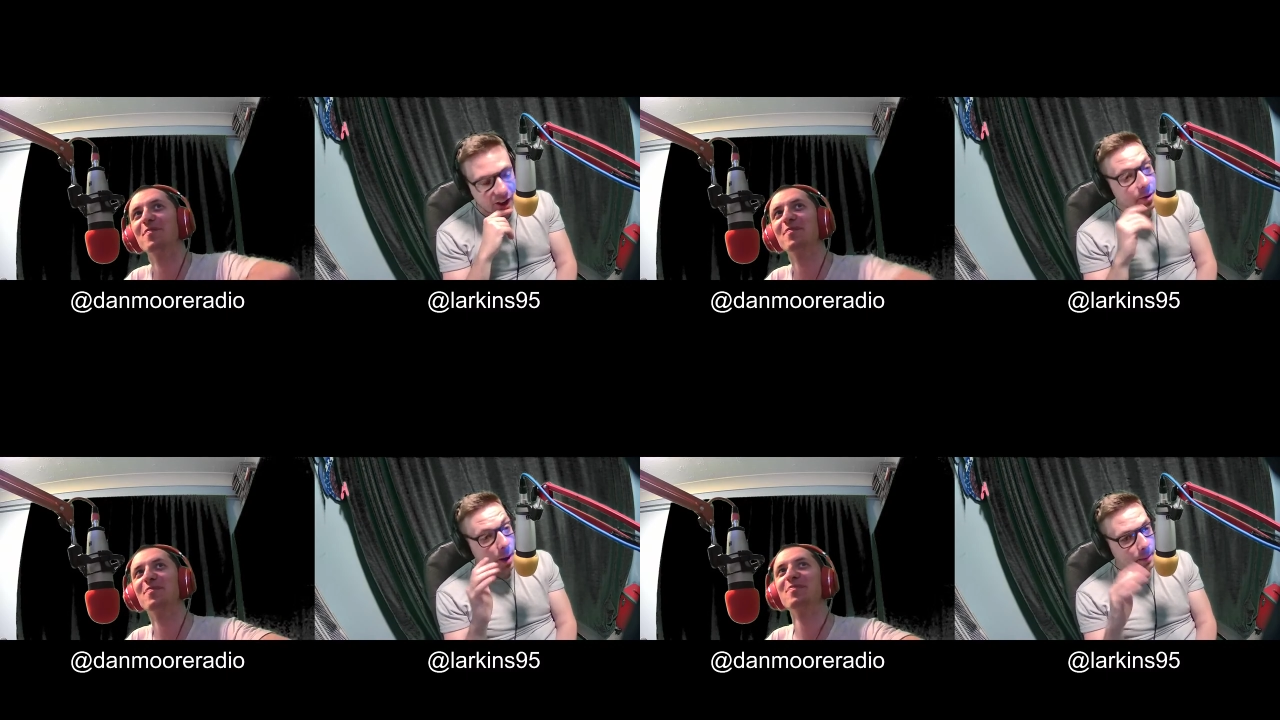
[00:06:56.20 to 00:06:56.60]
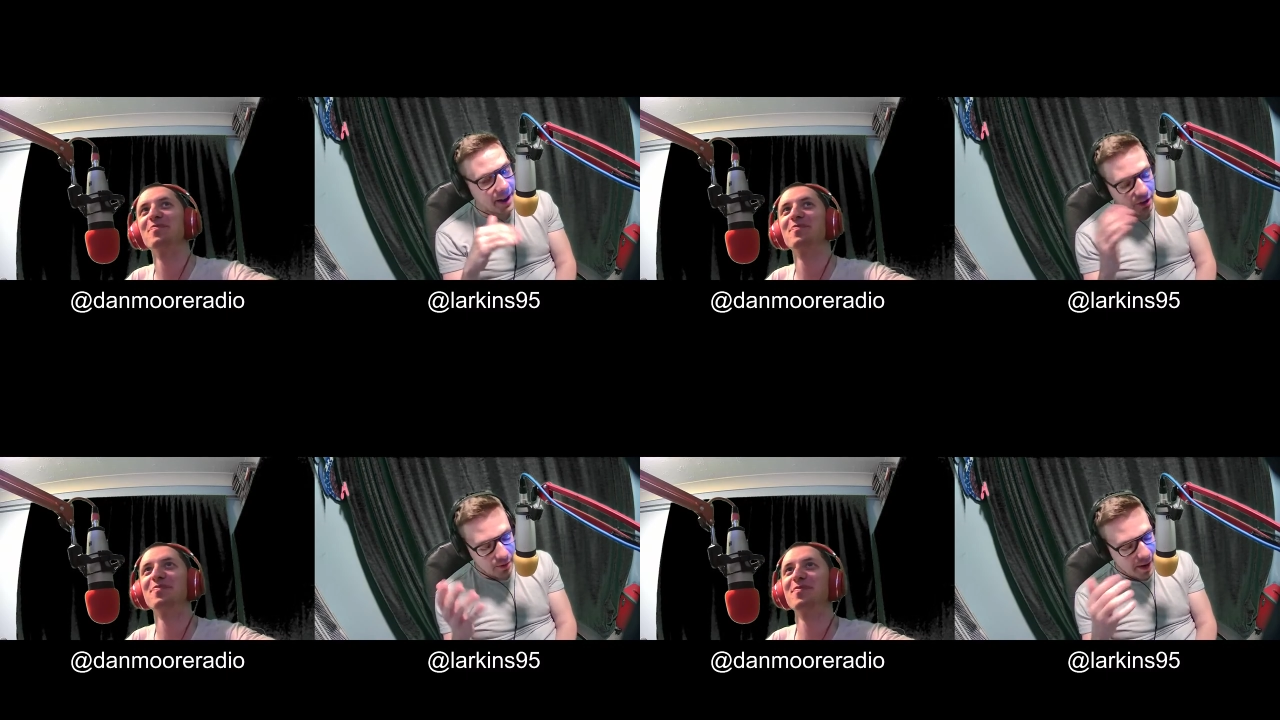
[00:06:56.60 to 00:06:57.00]
Speaker 1: a, a,
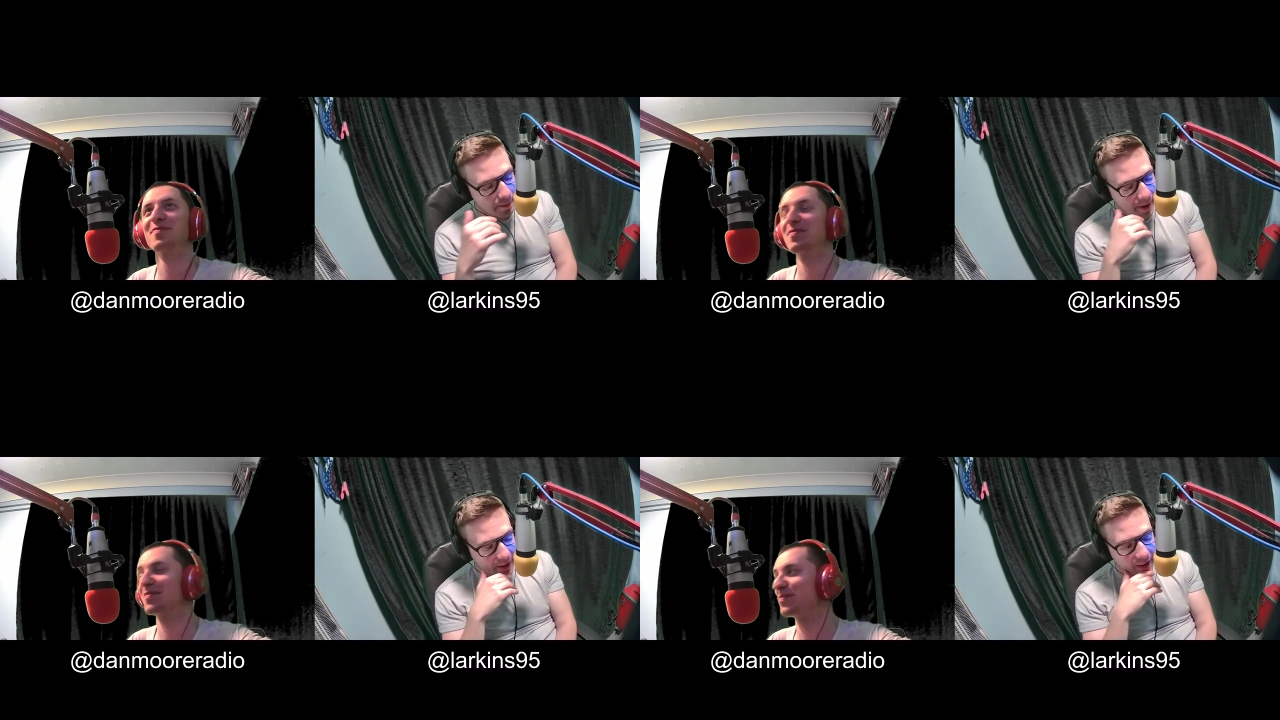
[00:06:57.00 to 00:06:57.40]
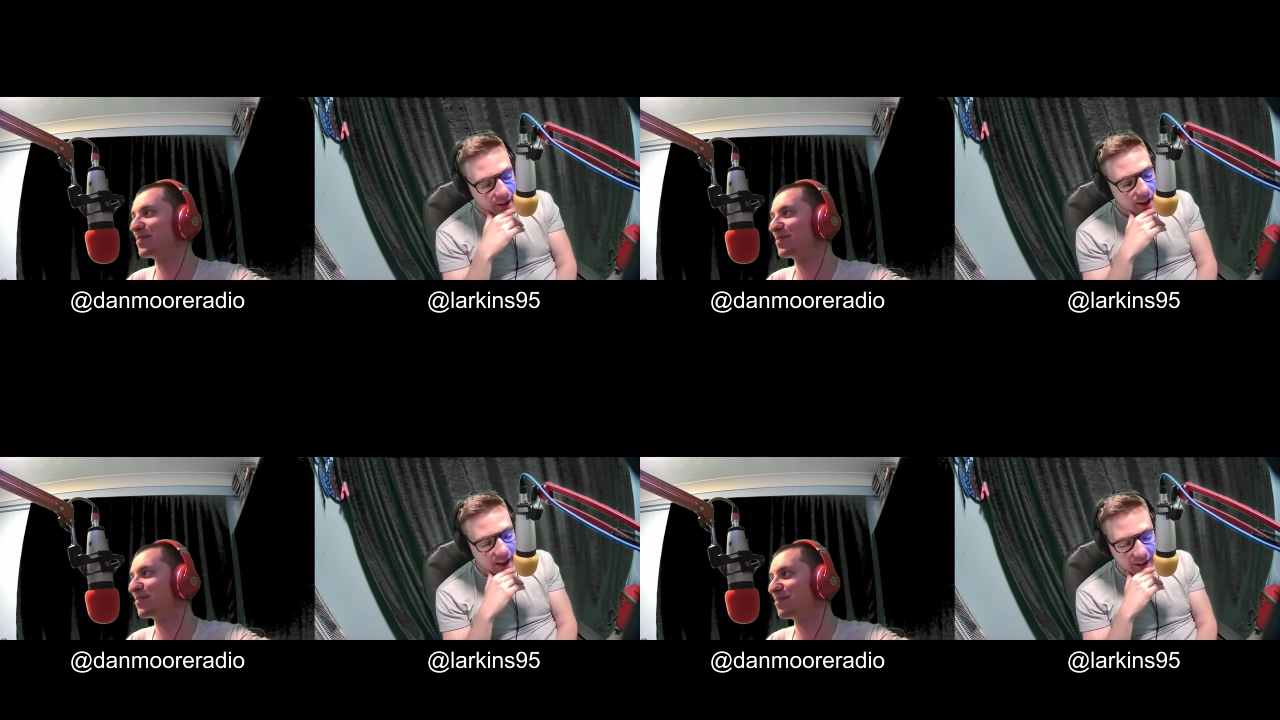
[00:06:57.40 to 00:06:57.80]
banger about
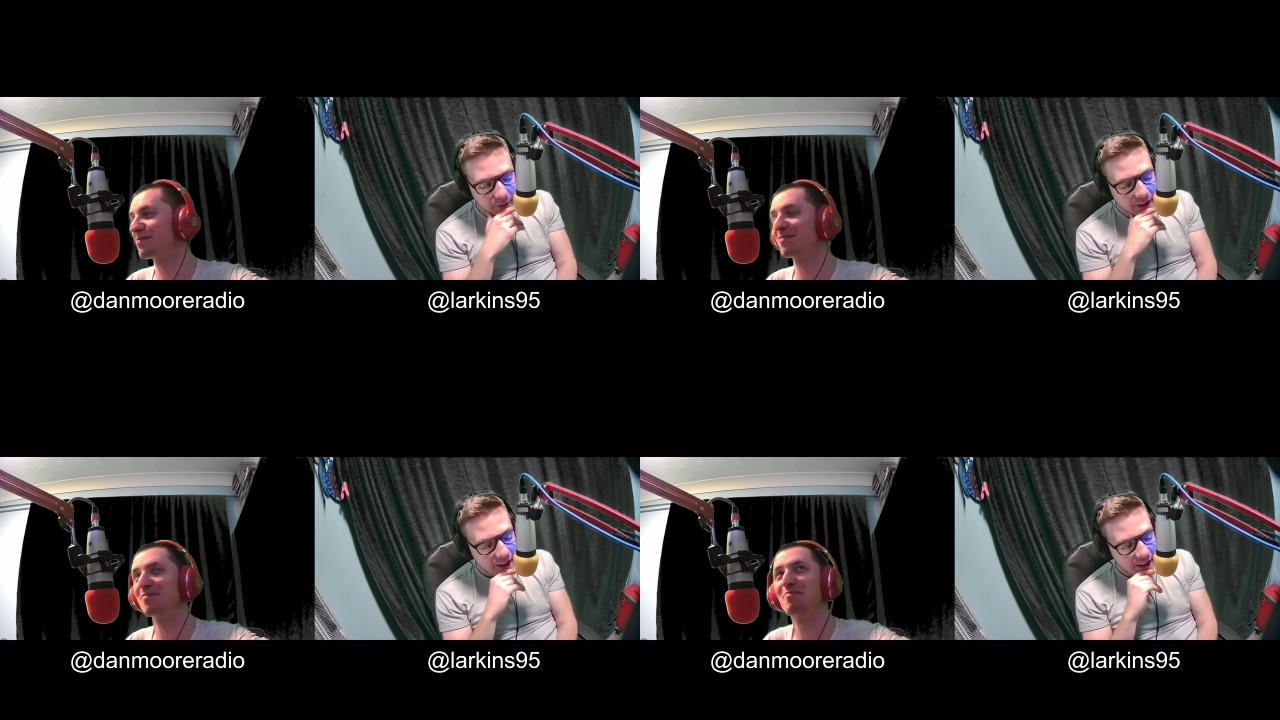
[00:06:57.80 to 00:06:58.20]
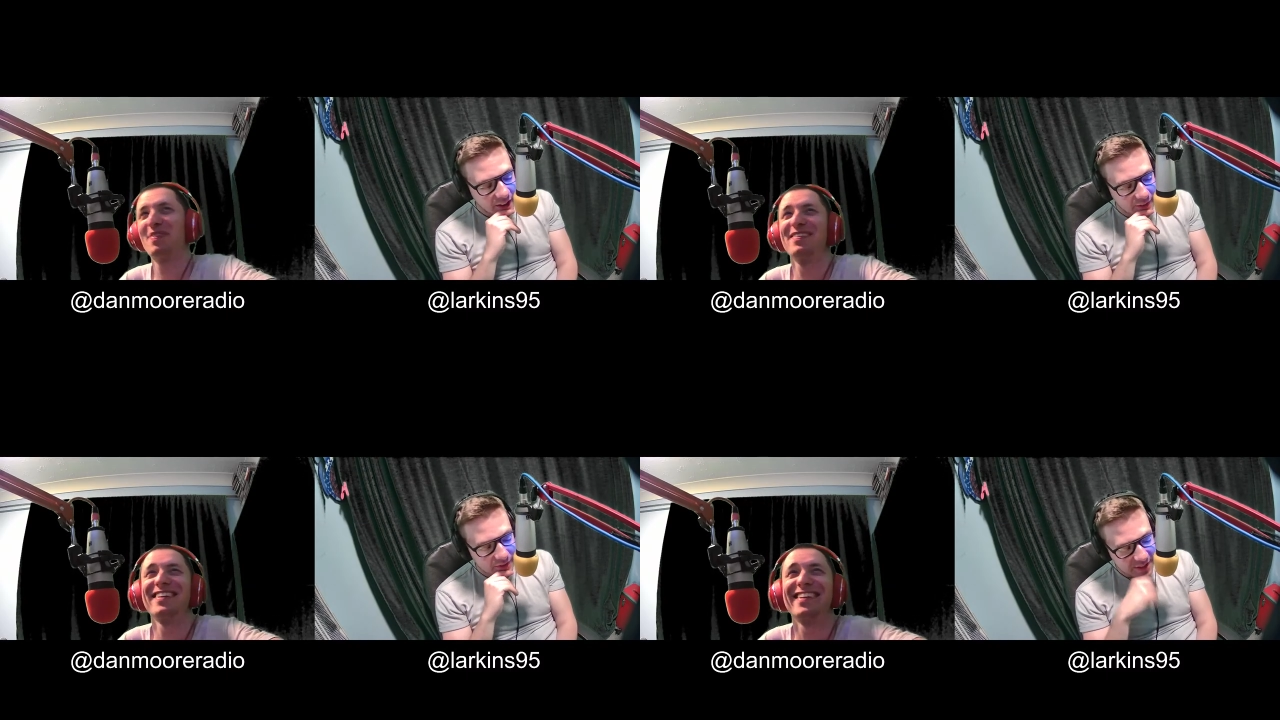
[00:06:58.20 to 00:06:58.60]
banging. Anyway,
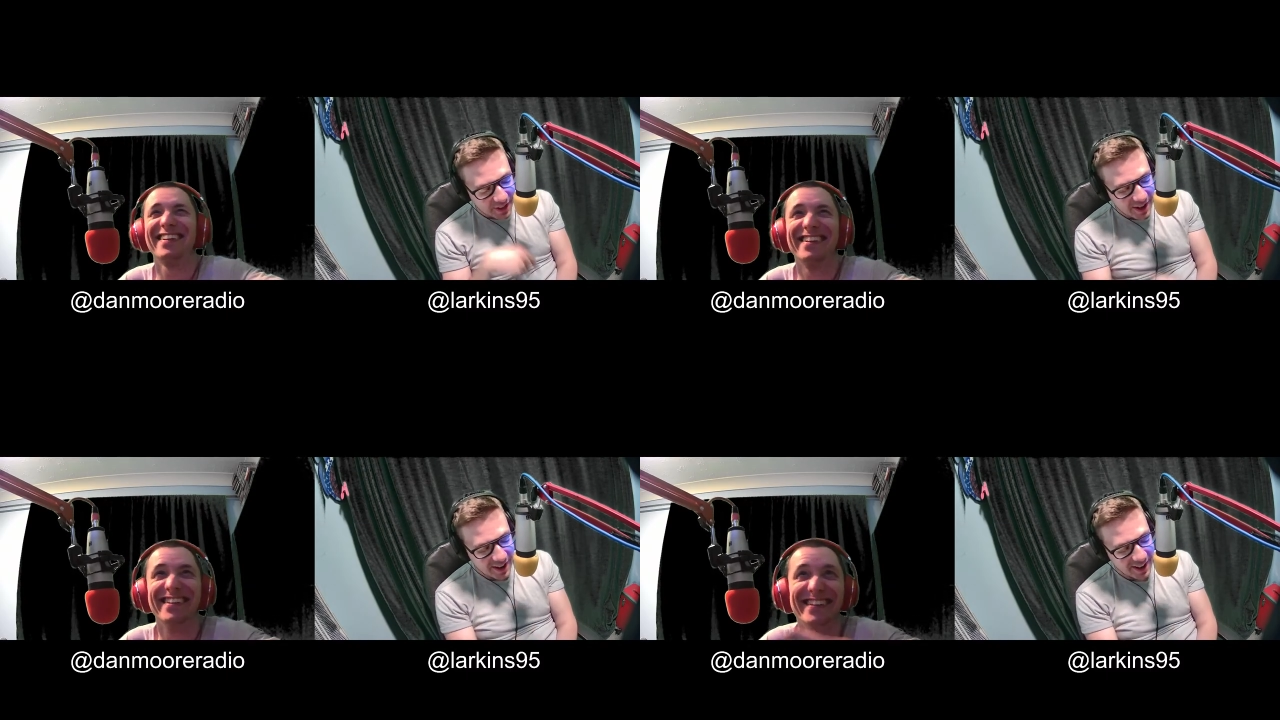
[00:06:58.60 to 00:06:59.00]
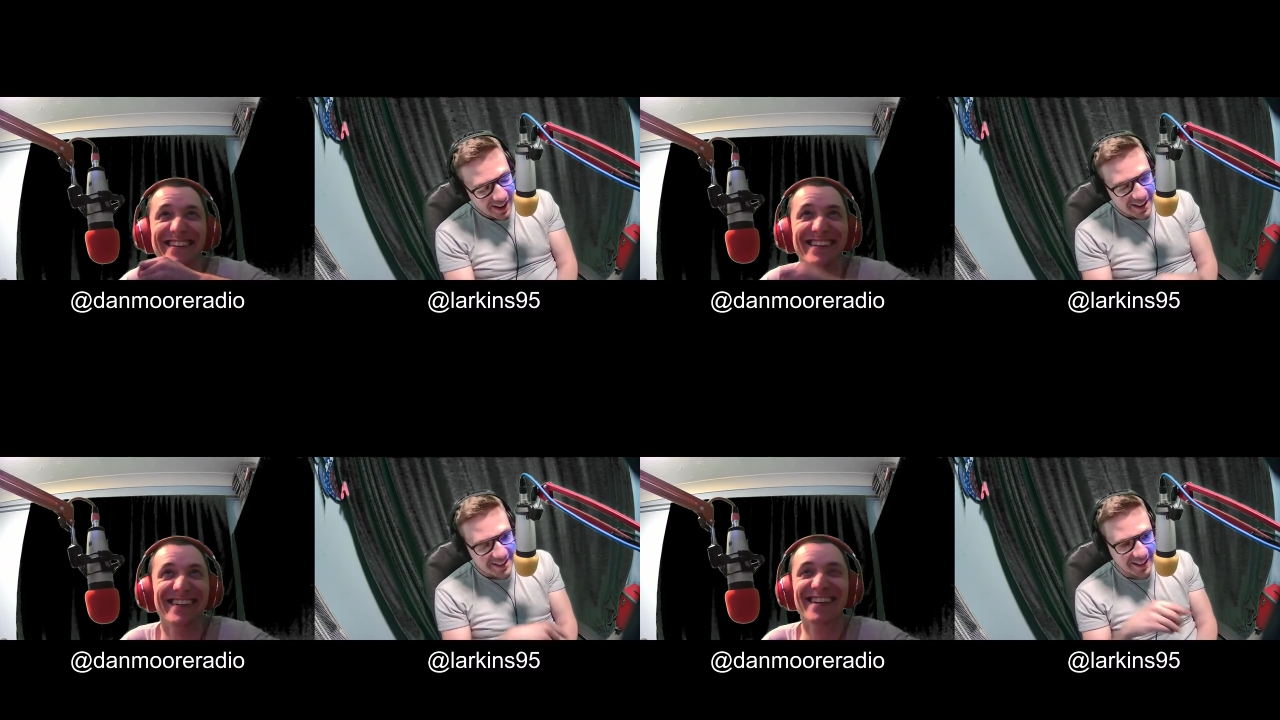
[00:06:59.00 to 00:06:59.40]
um, so
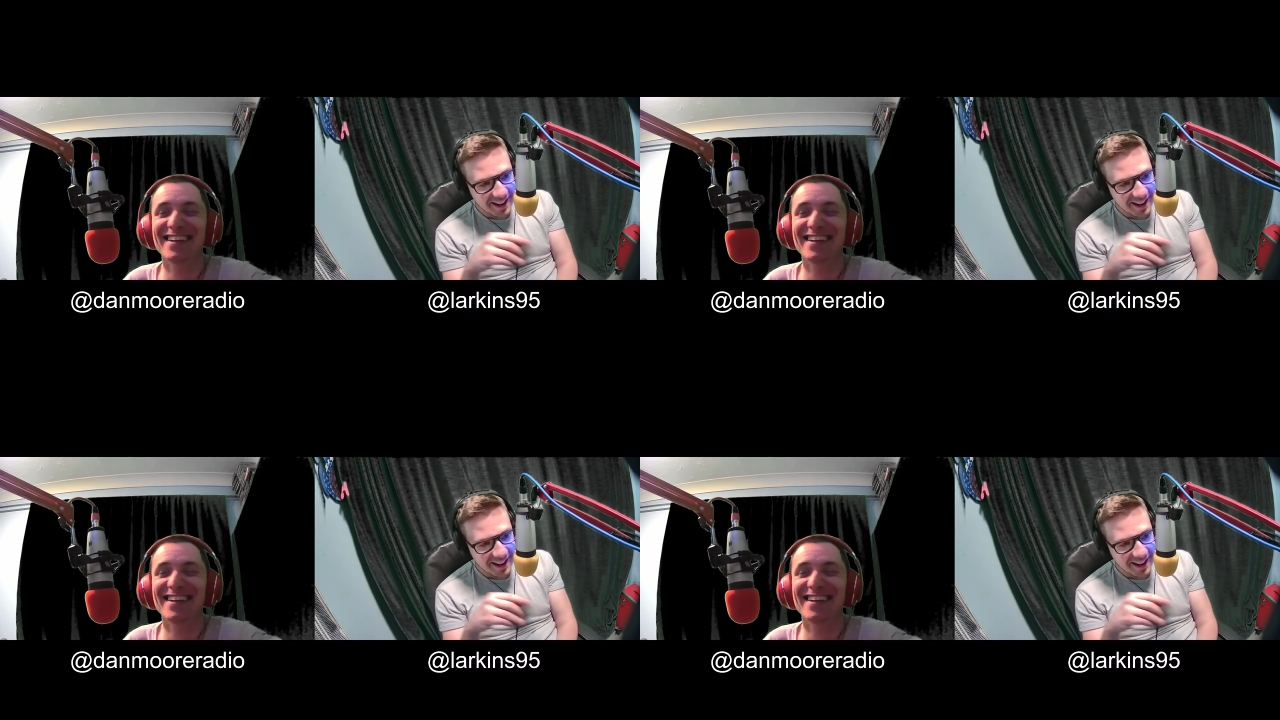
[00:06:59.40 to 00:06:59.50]
to,